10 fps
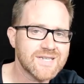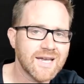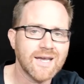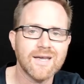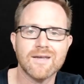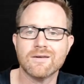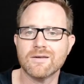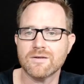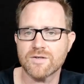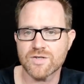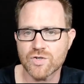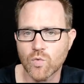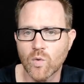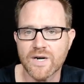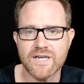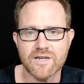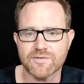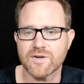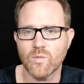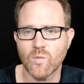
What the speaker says: 10 to 20 different